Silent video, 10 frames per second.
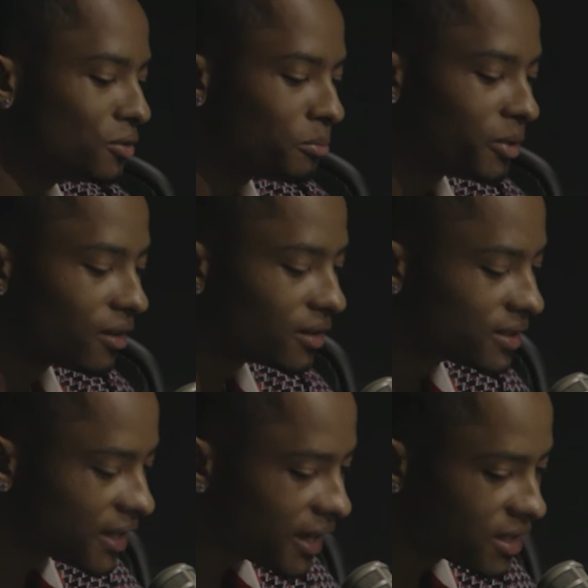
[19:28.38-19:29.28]
be on the
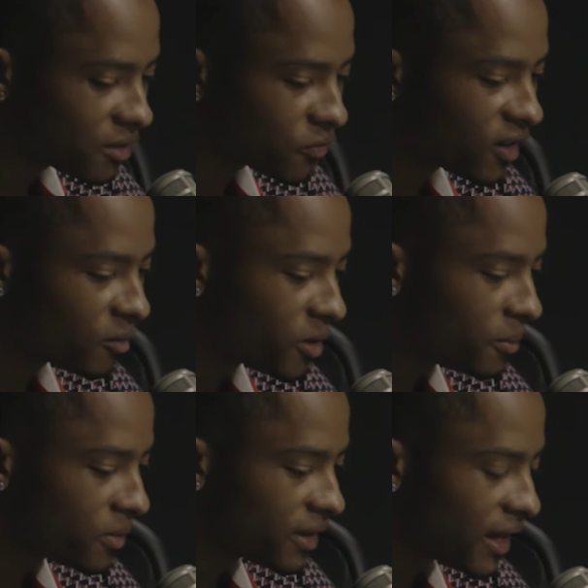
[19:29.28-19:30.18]
stage in front of
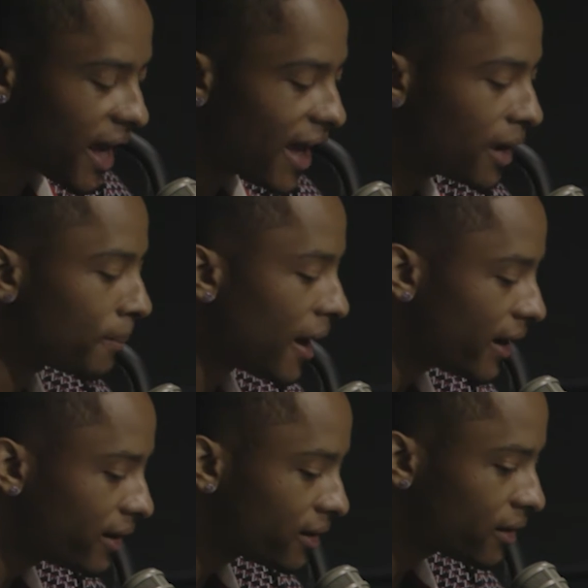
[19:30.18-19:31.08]
people that I
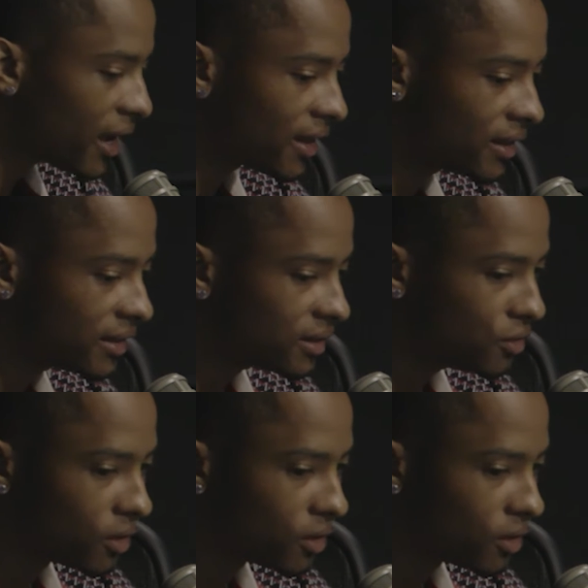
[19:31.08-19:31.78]
admire and,